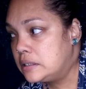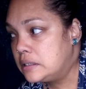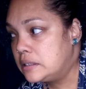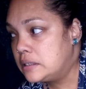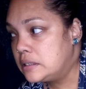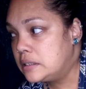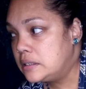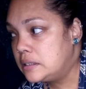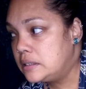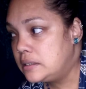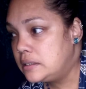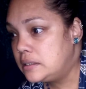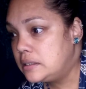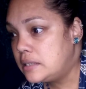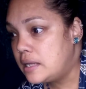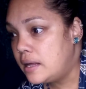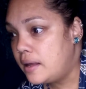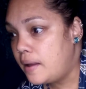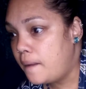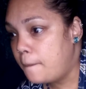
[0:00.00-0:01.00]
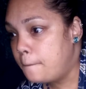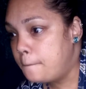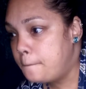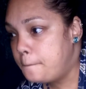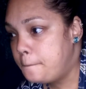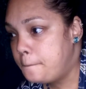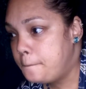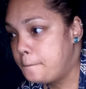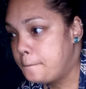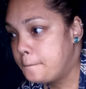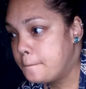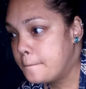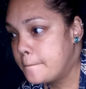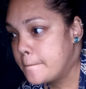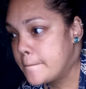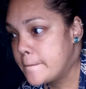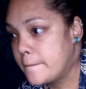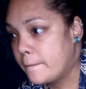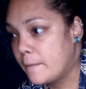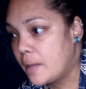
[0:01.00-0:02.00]
Thursday,
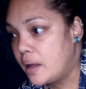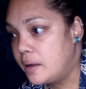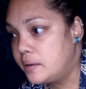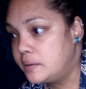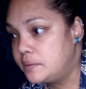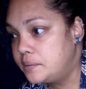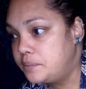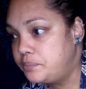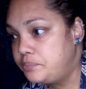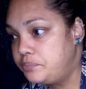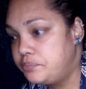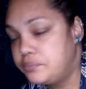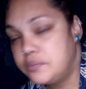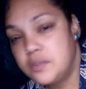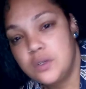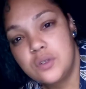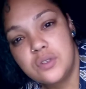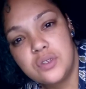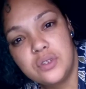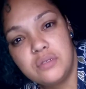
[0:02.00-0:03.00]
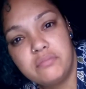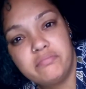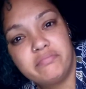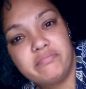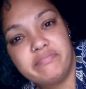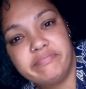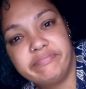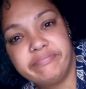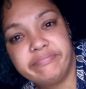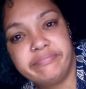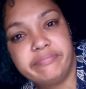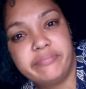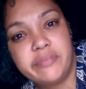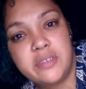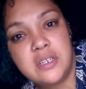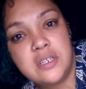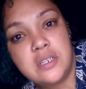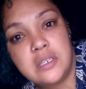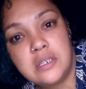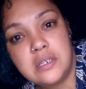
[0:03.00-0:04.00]
there was a
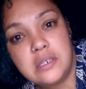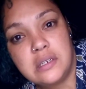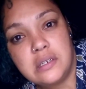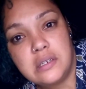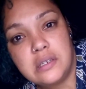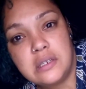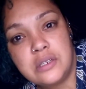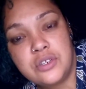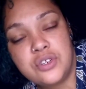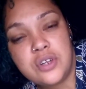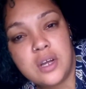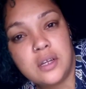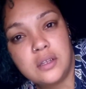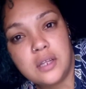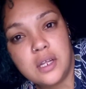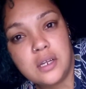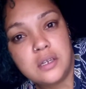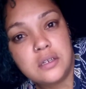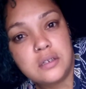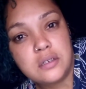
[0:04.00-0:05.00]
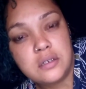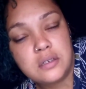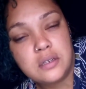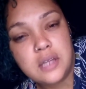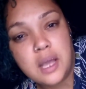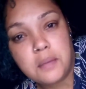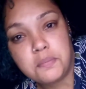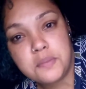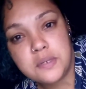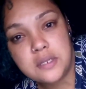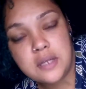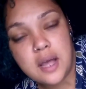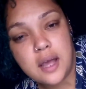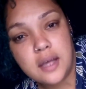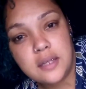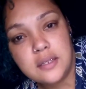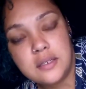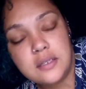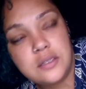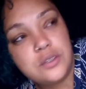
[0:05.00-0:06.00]
truck that
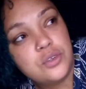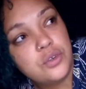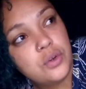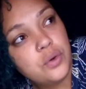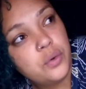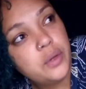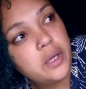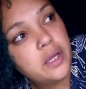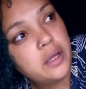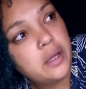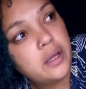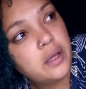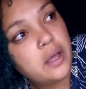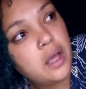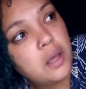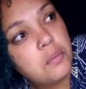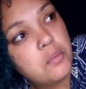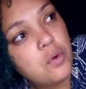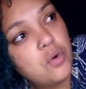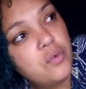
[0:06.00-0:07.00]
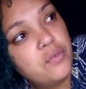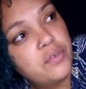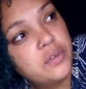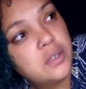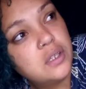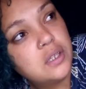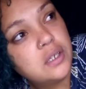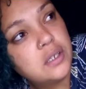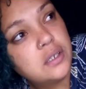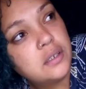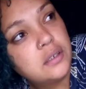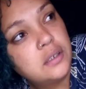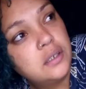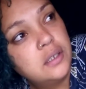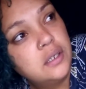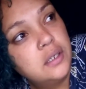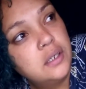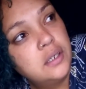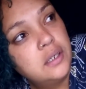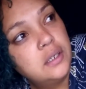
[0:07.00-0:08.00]
capsized, it came over
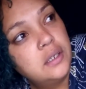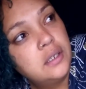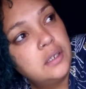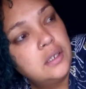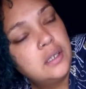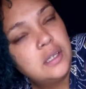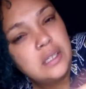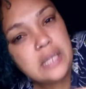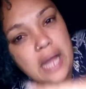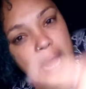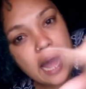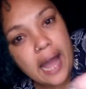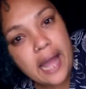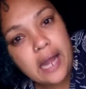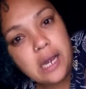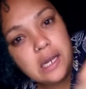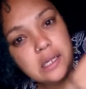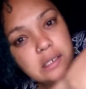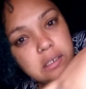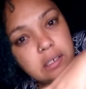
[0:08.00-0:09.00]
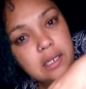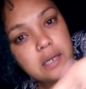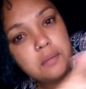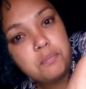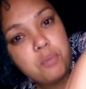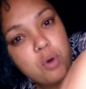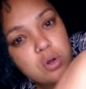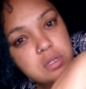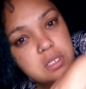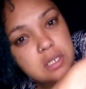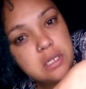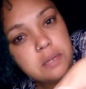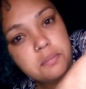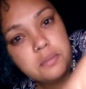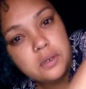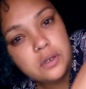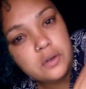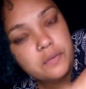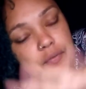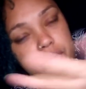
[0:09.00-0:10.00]
the island that part in the
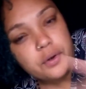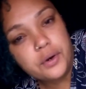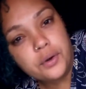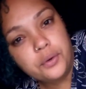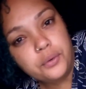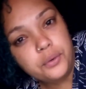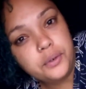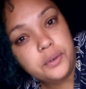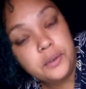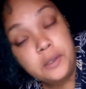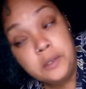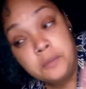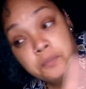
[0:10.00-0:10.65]
middle of the road.